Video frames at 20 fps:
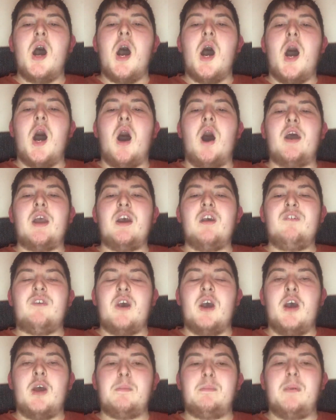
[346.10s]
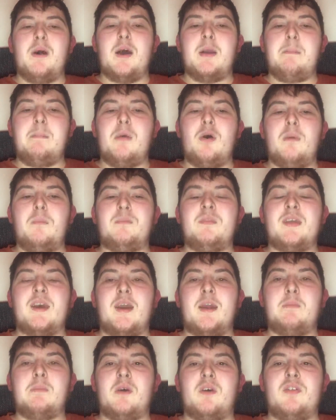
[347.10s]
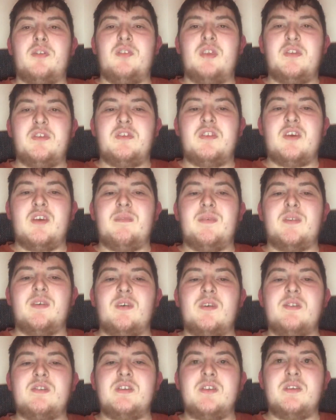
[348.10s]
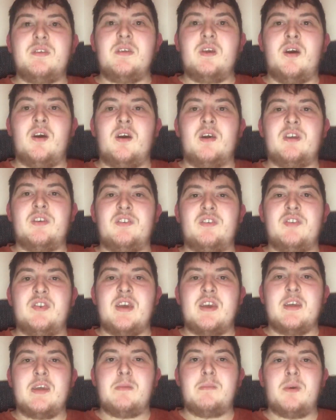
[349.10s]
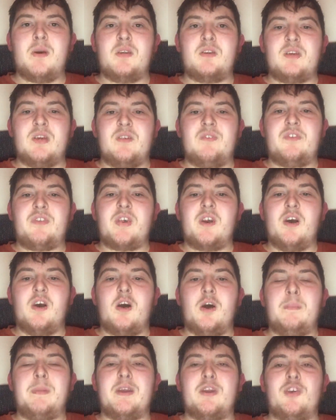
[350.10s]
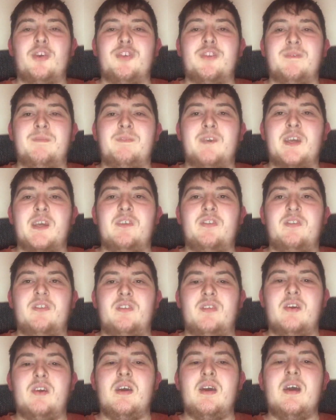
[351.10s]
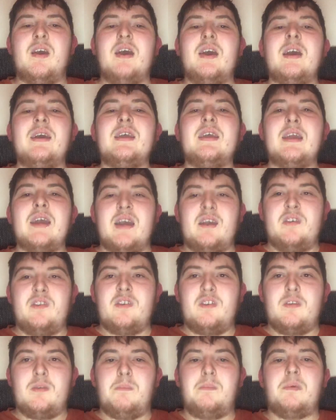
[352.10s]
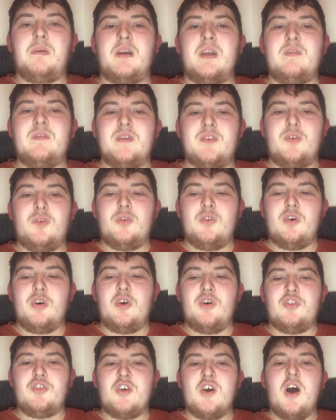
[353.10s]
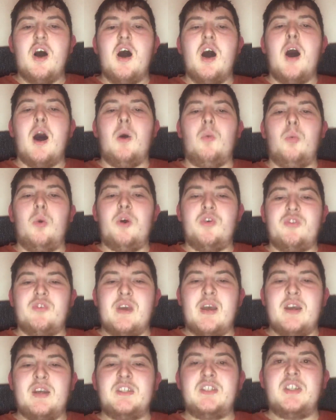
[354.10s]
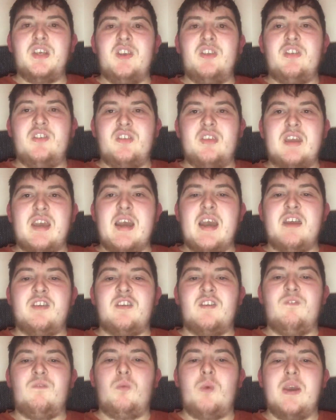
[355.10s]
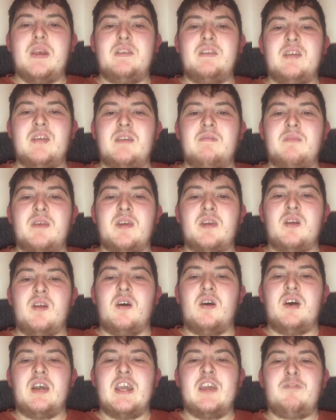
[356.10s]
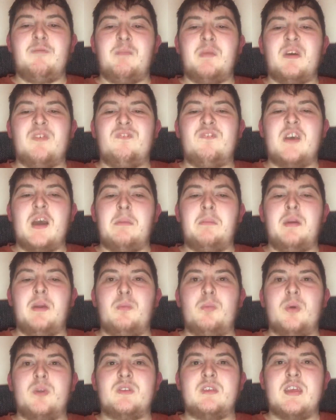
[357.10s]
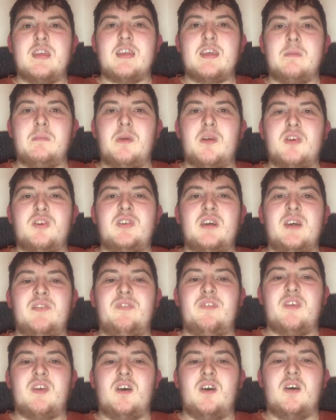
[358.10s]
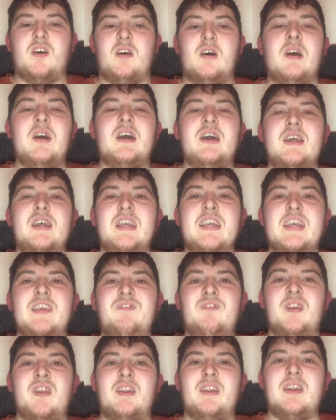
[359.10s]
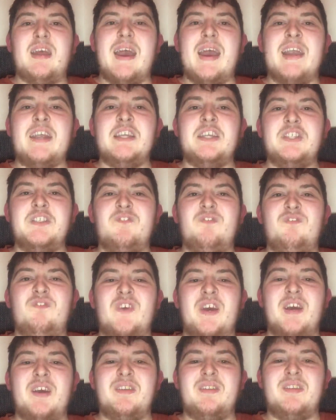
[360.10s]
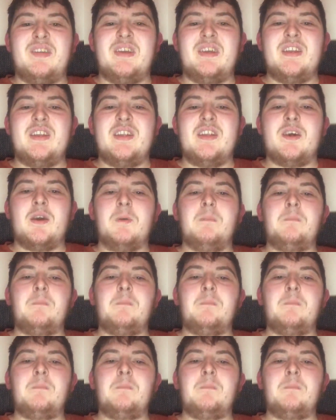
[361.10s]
I overheard my mum telling my sister that I didn't like staying in my dad's car because of this. Yes, believe it or not, I was actually scared of waiting in the car if my family were taking my dad's car, even at age 13,